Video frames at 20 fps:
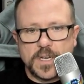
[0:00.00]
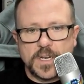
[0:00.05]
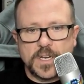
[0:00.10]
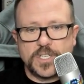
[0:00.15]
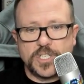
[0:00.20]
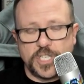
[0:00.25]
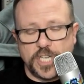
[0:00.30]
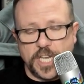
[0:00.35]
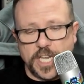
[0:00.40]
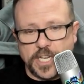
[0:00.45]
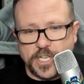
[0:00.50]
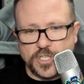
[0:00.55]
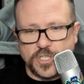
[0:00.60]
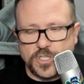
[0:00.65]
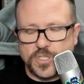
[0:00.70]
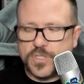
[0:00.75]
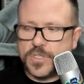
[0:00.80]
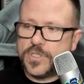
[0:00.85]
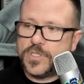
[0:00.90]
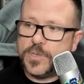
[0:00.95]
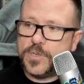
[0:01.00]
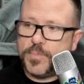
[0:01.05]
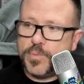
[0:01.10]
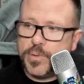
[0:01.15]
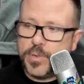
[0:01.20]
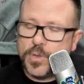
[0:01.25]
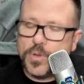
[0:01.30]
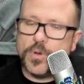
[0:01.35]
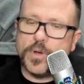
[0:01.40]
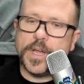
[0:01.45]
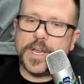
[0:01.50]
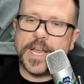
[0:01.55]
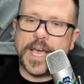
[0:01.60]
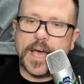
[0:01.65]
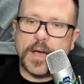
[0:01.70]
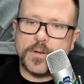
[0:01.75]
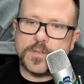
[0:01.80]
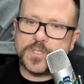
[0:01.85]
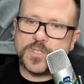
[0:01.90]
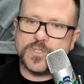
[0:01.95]
changes deployed
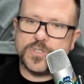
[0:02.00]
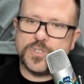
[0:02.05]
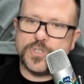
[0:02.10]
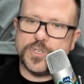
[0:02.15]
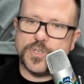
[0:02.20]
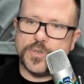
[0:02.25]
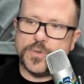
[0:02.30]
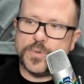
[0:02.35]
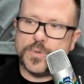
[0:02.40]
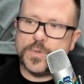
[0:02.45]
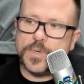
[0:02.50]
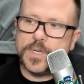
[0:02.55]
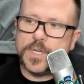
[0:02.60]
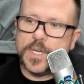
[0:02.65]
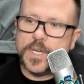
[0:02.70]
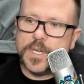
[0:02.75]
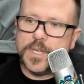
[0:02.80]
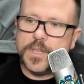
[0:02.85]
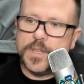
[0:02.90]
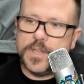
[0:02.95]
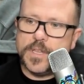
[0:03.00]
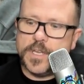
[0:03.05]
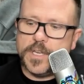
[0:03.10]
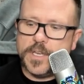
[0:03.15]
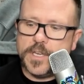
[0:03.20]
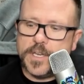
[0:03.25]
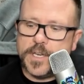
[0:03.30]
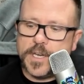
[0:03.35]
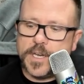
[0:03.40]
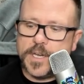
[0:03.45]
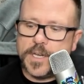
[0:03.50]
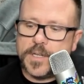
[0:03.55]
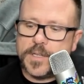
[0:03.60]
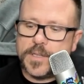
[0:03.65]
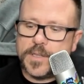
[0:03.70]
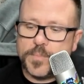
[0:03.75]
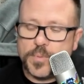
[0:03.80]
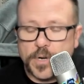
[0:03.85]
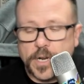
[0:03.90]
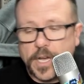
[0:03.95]
out to
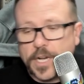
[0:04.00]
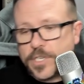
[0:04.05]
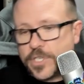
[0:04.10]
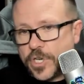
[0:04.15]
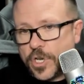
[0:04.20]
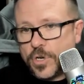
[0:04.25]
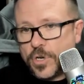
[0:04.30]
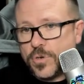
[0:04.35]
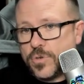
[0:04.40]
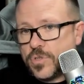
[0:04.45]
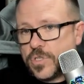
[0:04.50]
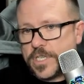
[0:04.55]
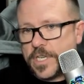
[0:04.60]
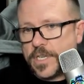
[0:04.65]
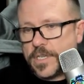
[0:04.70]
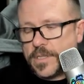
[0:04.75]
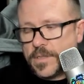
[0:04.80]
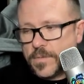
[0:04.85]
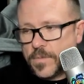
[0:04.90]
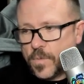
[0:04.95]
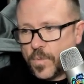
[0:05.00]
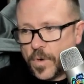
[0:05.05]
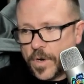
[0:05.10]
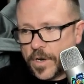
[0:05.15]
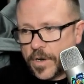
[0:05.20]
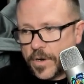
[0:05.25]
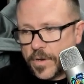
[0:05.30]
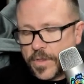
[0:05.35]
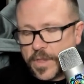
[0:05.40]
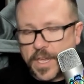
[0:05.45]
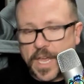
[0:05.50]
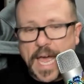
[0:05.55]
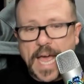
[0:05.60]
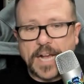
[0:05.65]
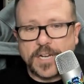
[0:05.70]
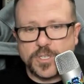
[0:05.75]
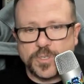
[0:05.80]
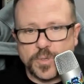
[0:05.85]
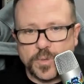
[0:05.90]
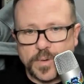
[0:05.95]
the production hosting where the
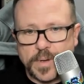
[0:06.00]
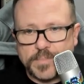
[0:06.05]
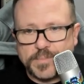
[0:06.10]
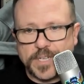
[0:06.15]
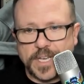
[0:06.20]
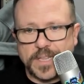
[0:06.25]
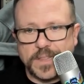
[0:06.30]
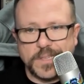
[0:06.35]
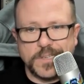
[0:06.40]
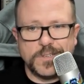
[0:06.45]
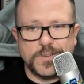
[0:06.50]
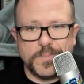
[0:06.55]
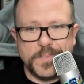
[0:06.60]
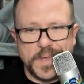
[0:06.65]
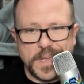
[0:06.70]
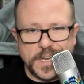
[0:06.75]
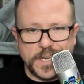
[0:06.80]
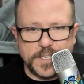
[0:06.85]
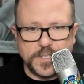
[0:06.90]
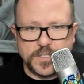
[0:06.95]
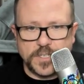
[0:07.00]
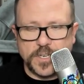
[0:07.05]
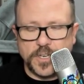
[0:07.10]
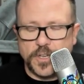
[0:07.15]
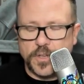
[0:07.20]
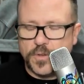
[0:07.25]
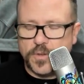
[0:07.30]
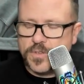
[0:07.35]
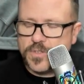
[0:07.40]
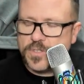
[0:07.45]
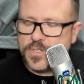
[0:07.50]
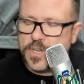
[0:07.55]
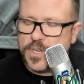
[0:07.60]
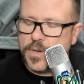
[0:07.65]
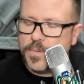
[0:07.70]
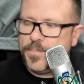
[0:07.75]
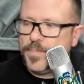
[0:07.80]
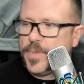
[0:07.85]
actual website, the domain, is in use. So